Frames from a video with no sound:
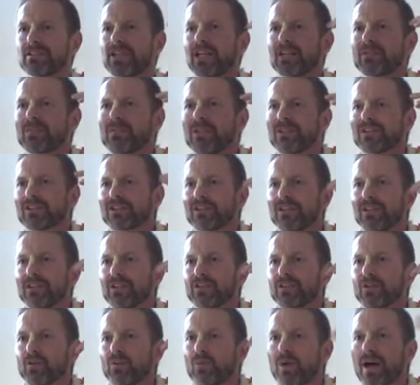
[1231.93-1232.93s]
That means
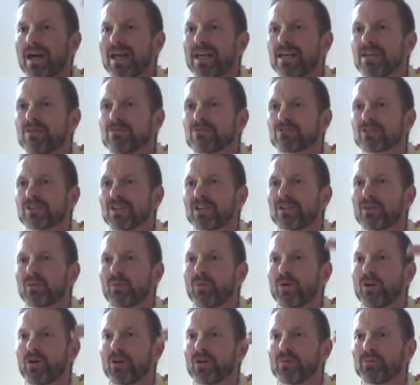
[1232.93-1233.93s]
the waves and the
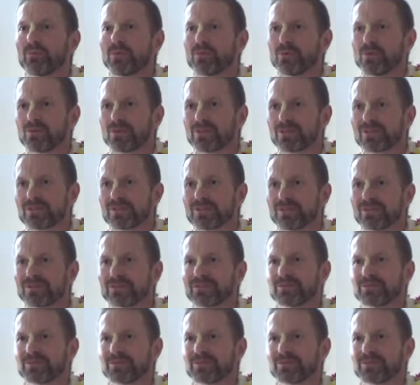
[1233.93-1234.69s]
whirlpools,